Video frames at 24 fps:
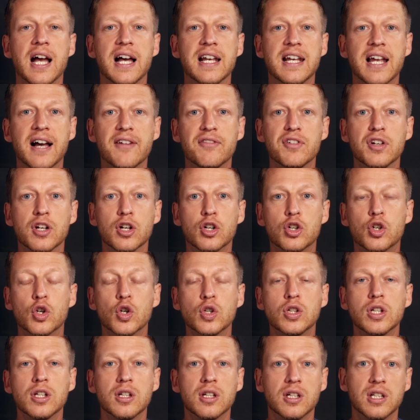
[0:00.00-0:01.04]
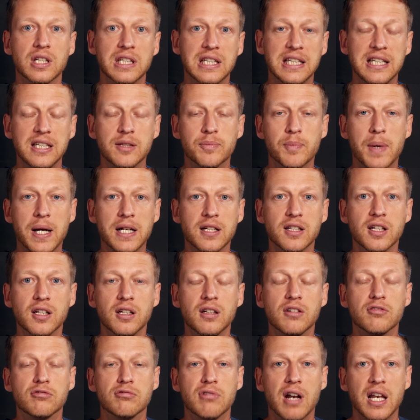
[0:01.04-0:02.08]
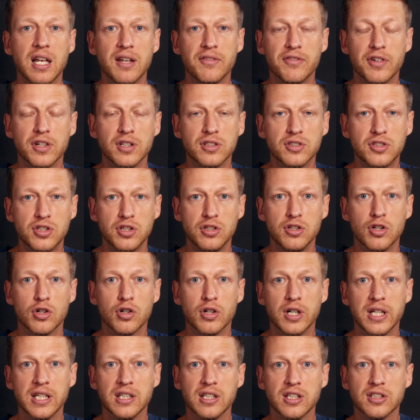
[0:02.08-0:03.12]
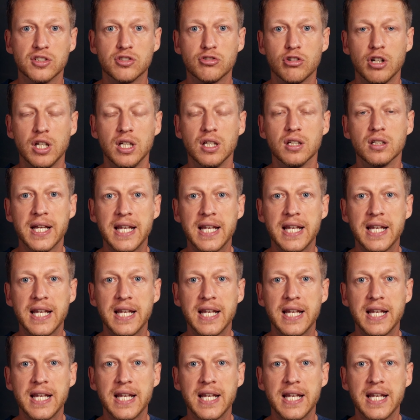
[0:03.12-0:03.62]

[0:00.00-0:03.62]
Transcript: and having a good lead magnet relevant to your industry.